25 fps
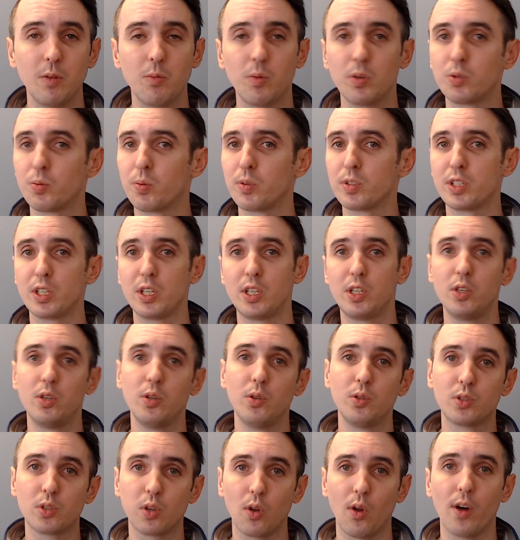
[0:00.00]
which was a
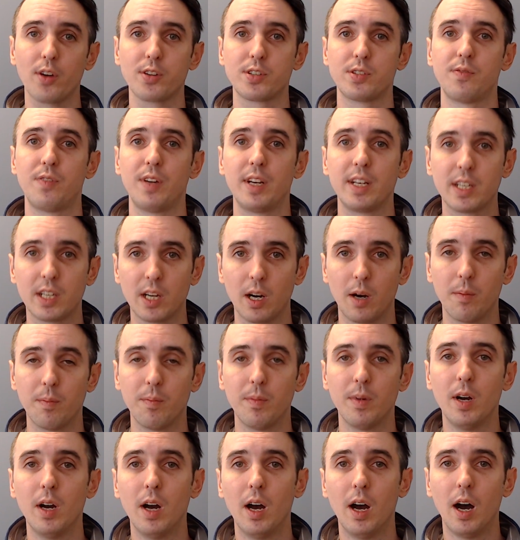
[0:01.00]
huge loss of
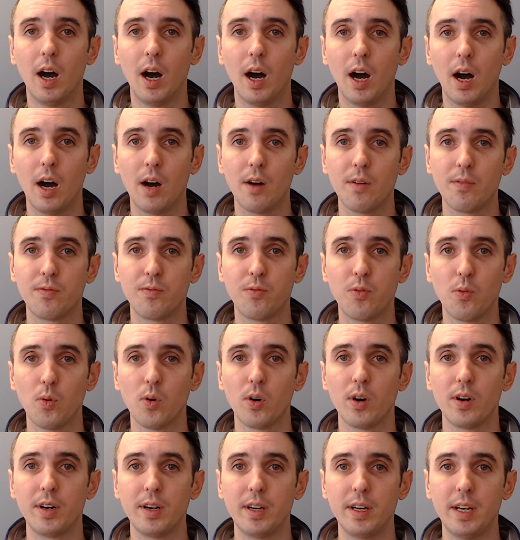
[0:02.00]
income
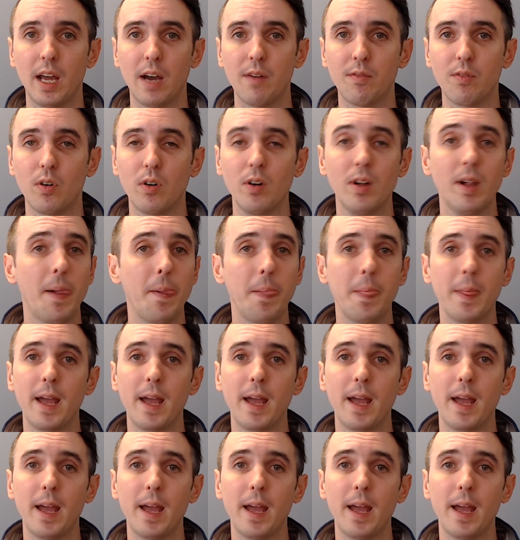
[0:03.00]
for Neville.